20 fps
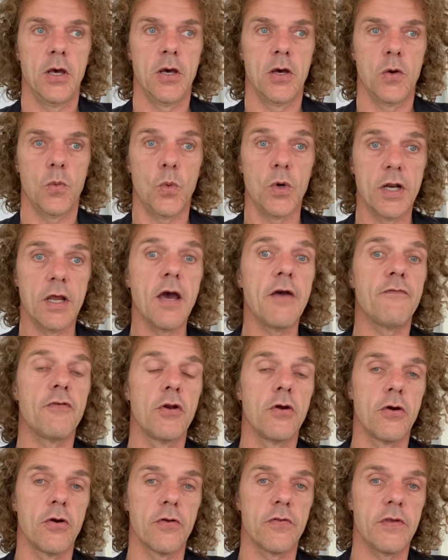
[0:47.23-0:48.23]
What I've
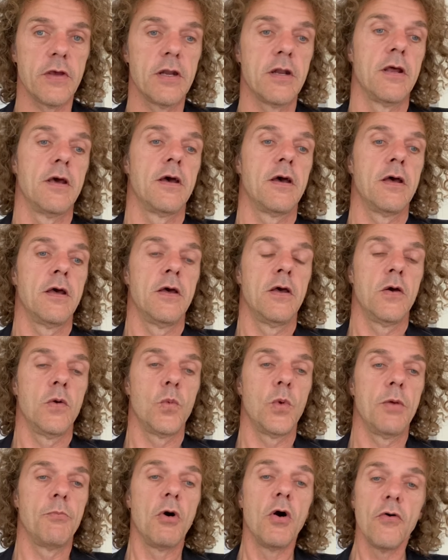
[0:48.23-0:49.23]
learned in the
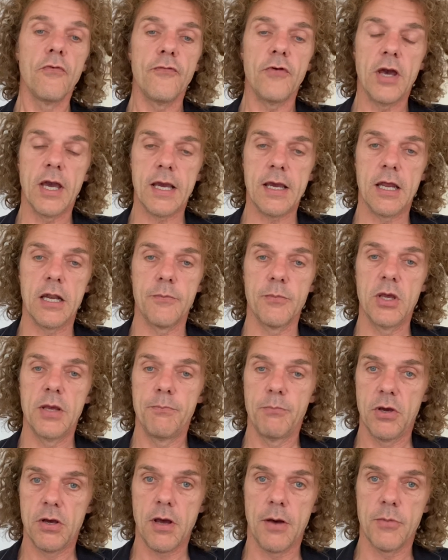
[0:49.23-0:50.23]
Wim Hof Academy,
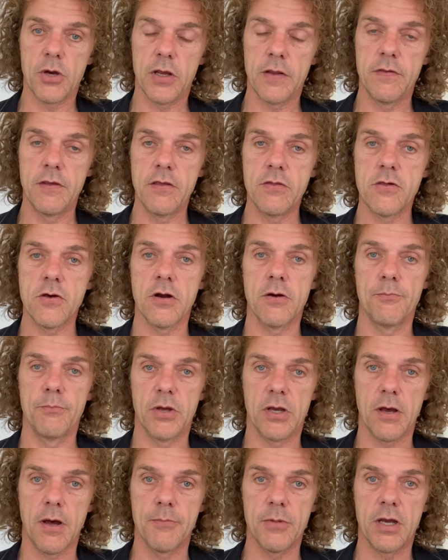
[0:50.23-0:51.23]
becoming a teacher,
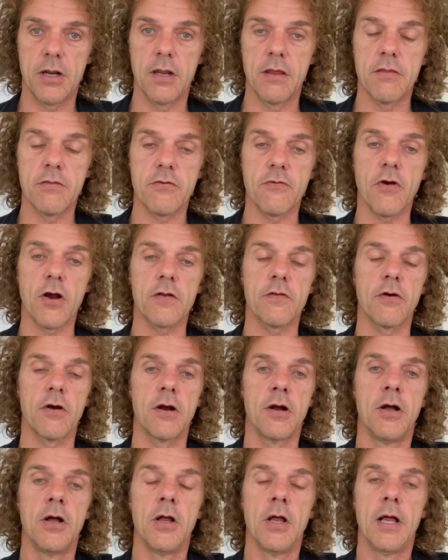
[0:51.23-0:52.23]
becoming an
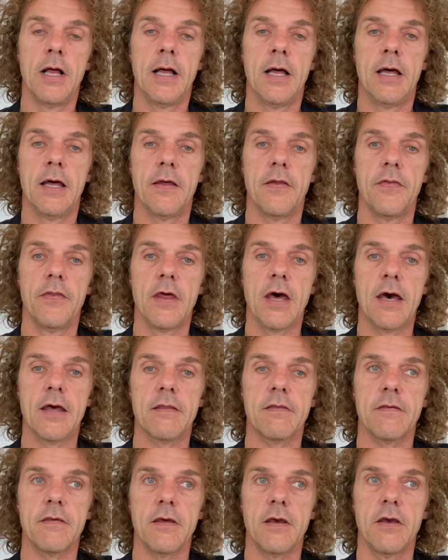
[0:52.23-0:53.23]
instructor,
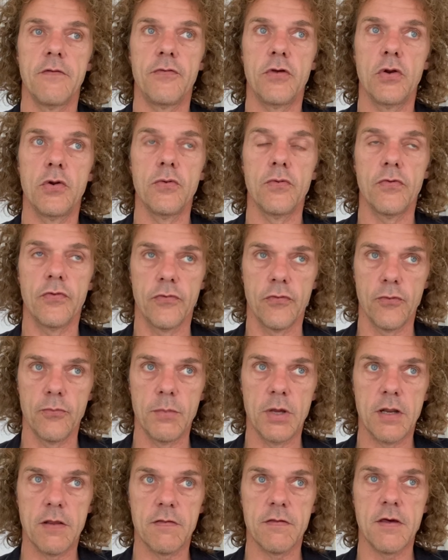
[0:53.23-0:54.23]
that if you do 2
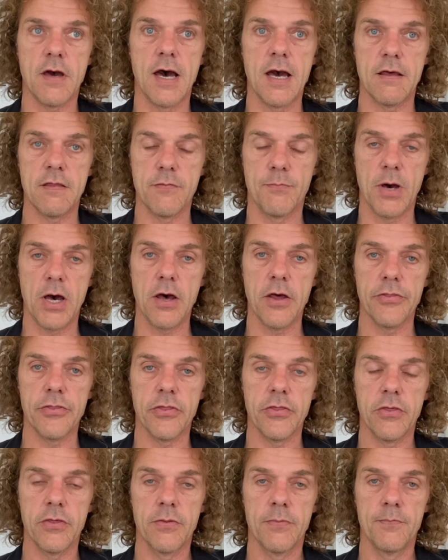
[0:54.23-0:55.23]
minutes ice
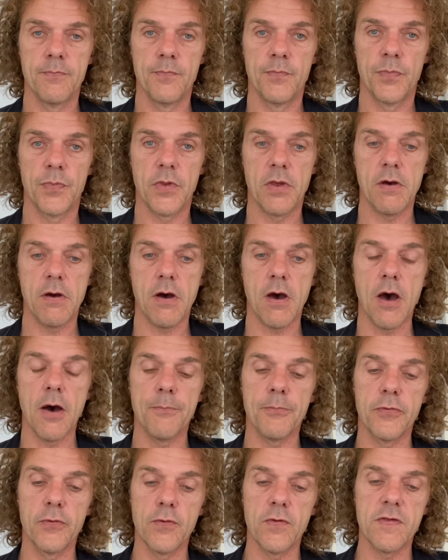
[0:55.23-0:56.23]
bath,
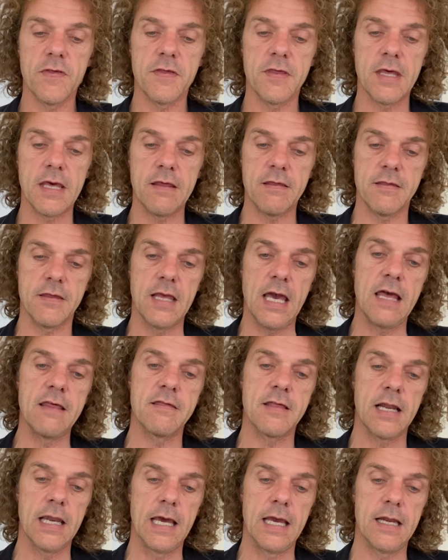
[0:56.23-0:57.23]
up to 6
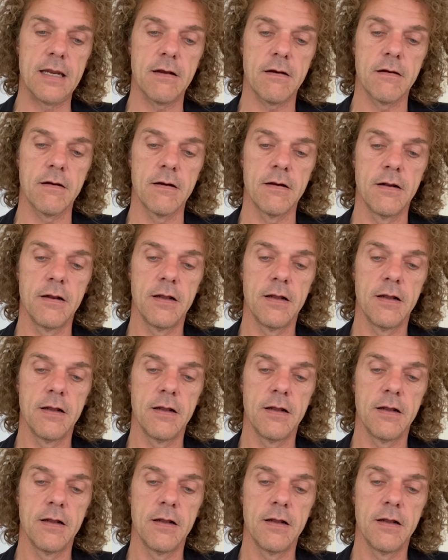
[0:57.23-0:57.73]
days later,